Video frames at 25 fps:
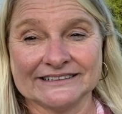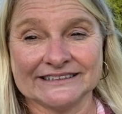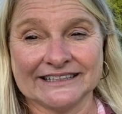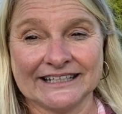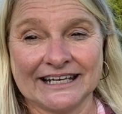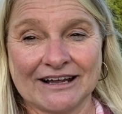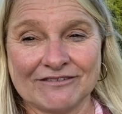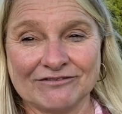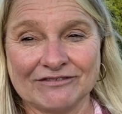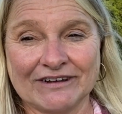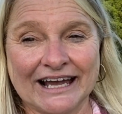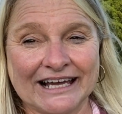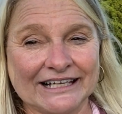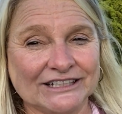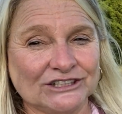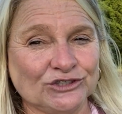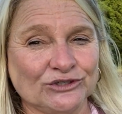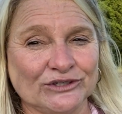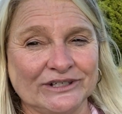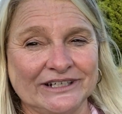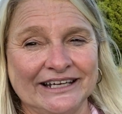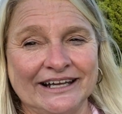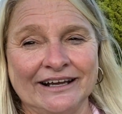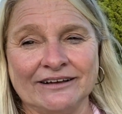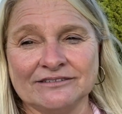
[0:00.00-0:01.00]
that I've got to
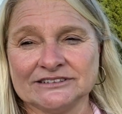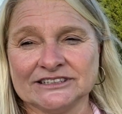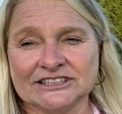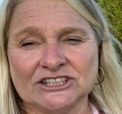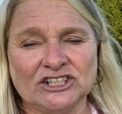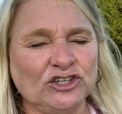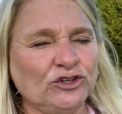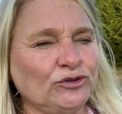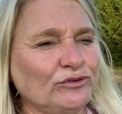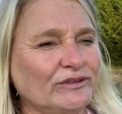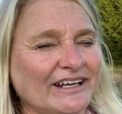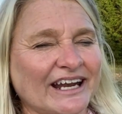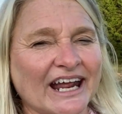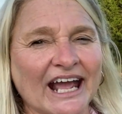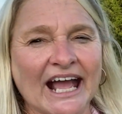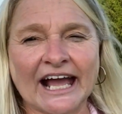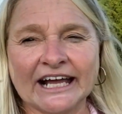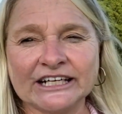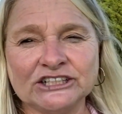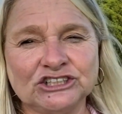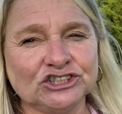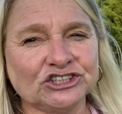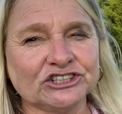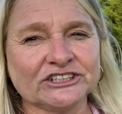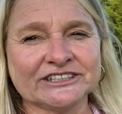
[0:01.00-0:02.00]
announce to you that I
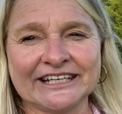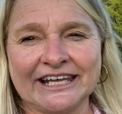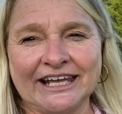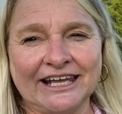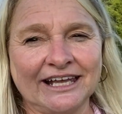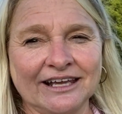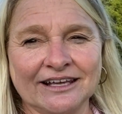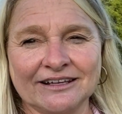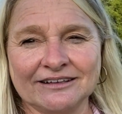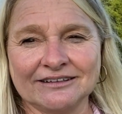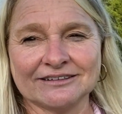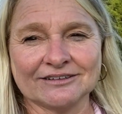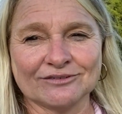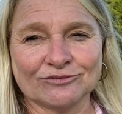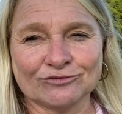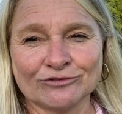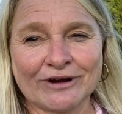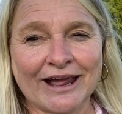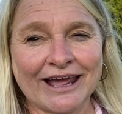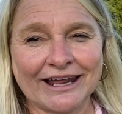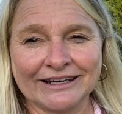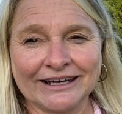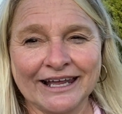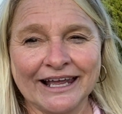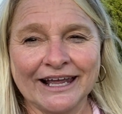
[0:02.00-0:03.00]
just can't
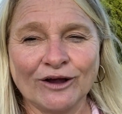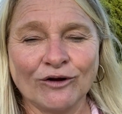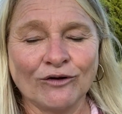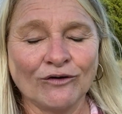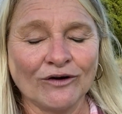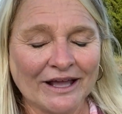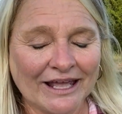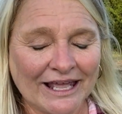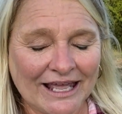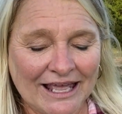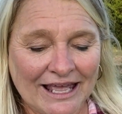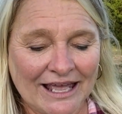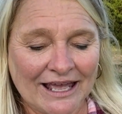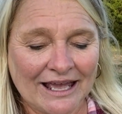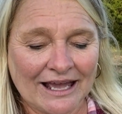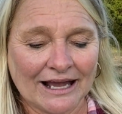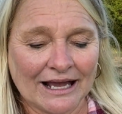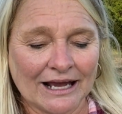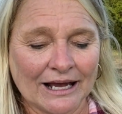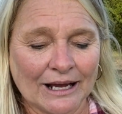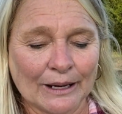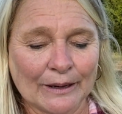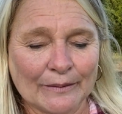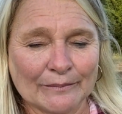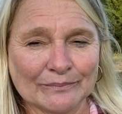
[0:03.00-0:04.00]
right now.
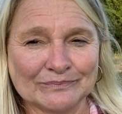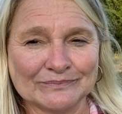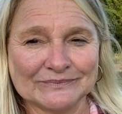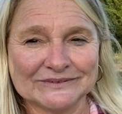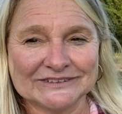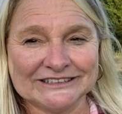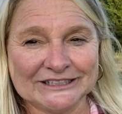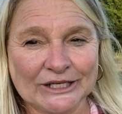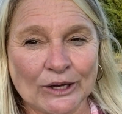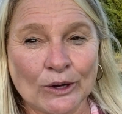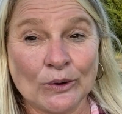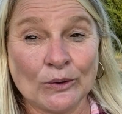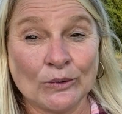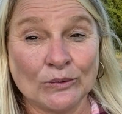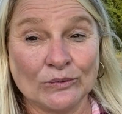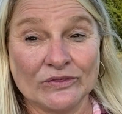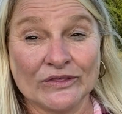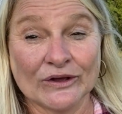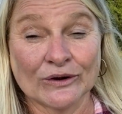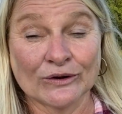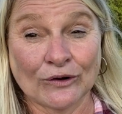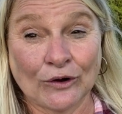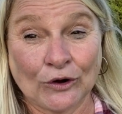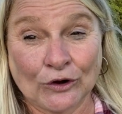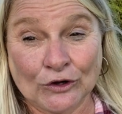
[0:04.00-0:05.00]
So
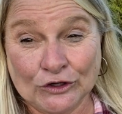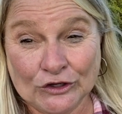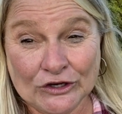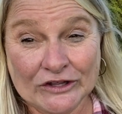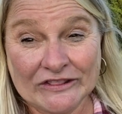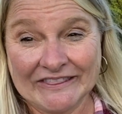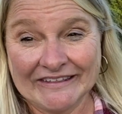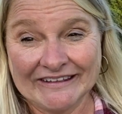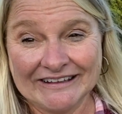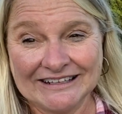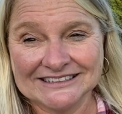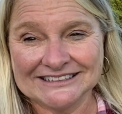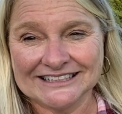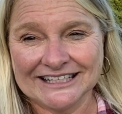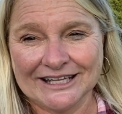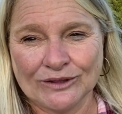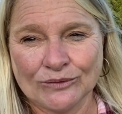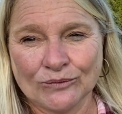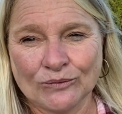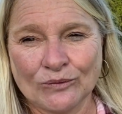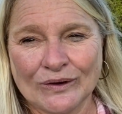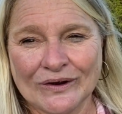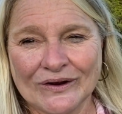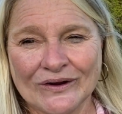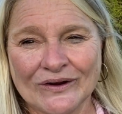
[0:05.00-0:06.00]
there are good things in the
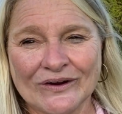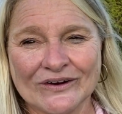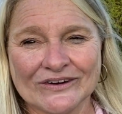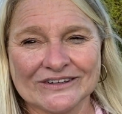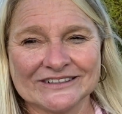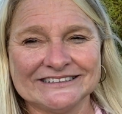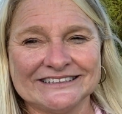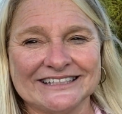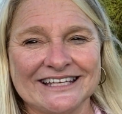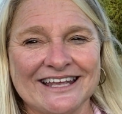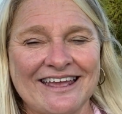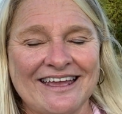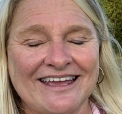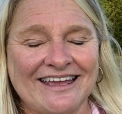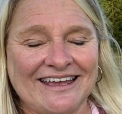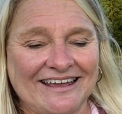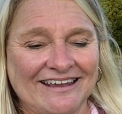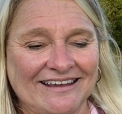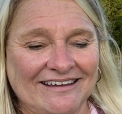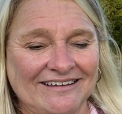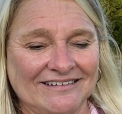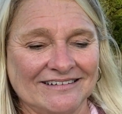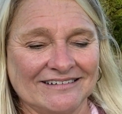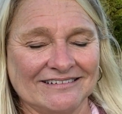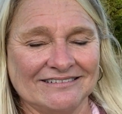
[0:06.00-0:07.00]
works,
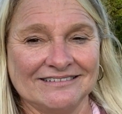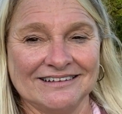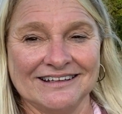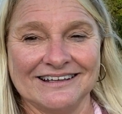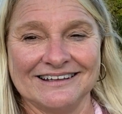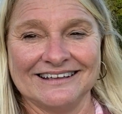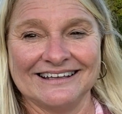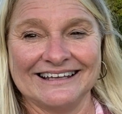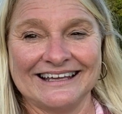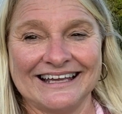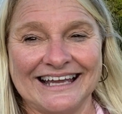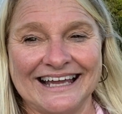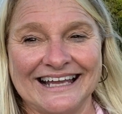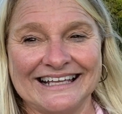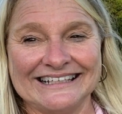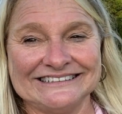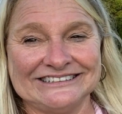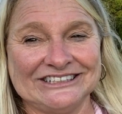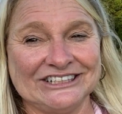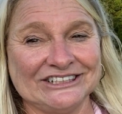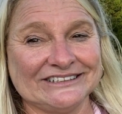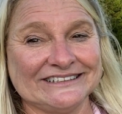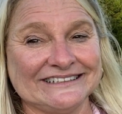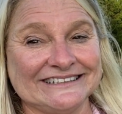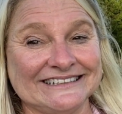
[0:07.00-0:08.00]
and
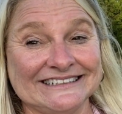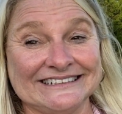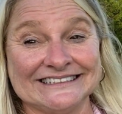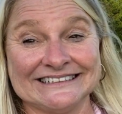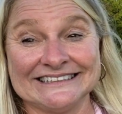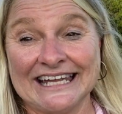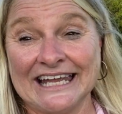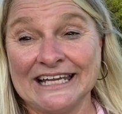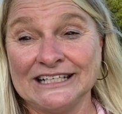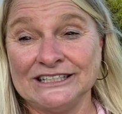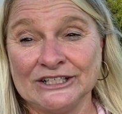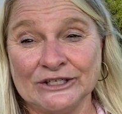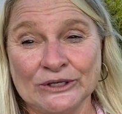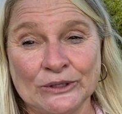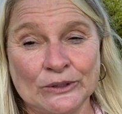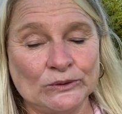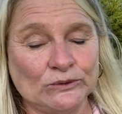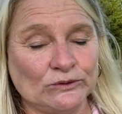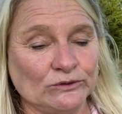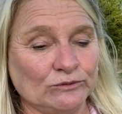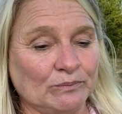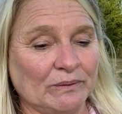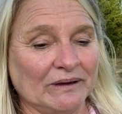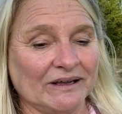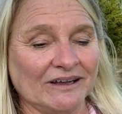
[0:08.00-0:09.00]
just stay
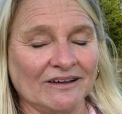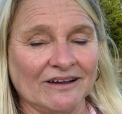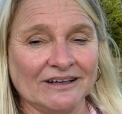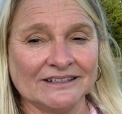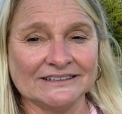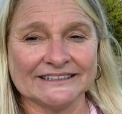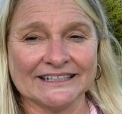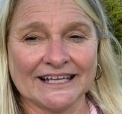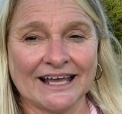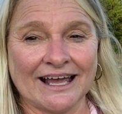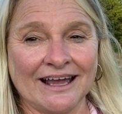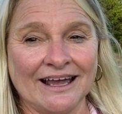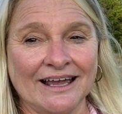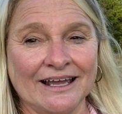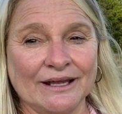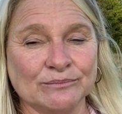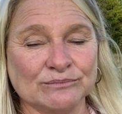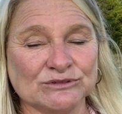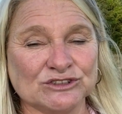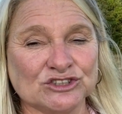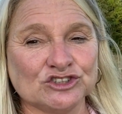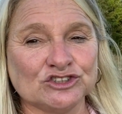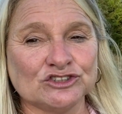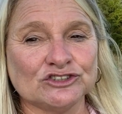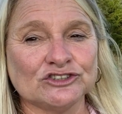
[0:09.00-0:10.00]
tuned because I am
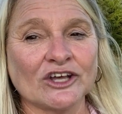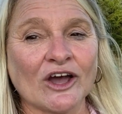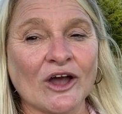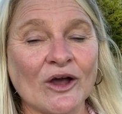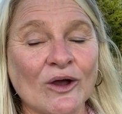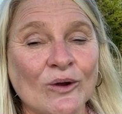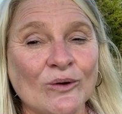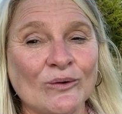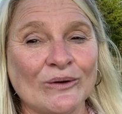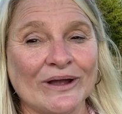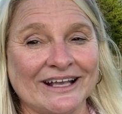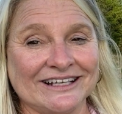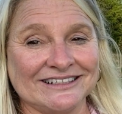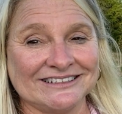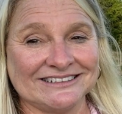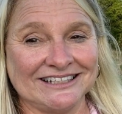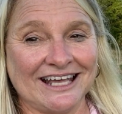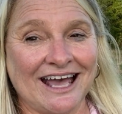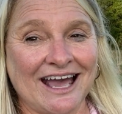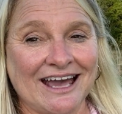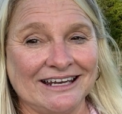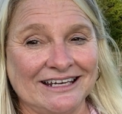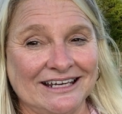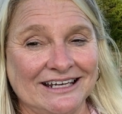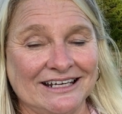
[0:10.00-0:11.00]
so
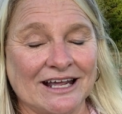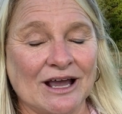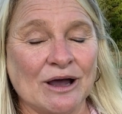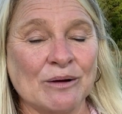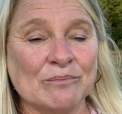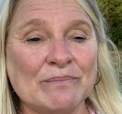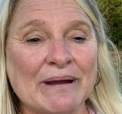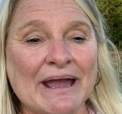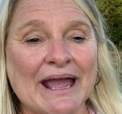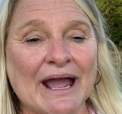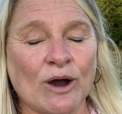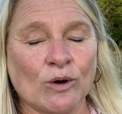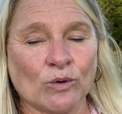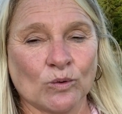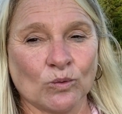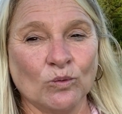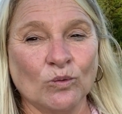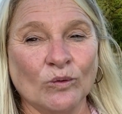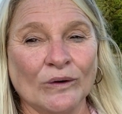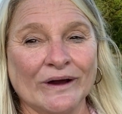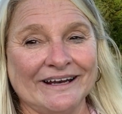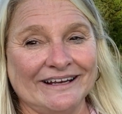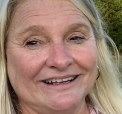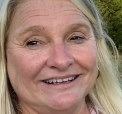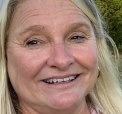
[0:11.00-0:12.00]
excited about
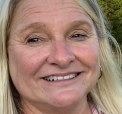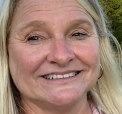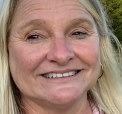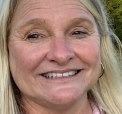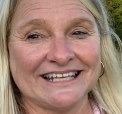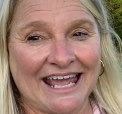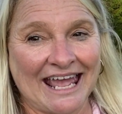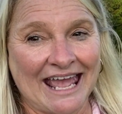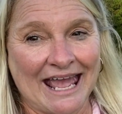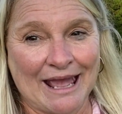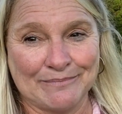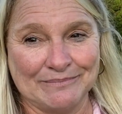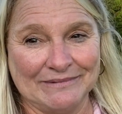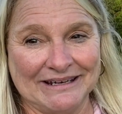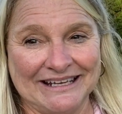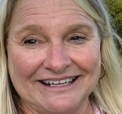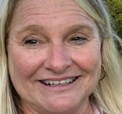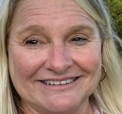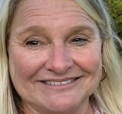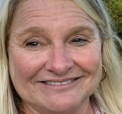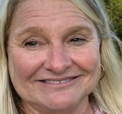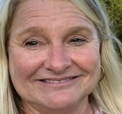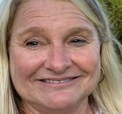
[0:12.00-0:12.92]
what is happening.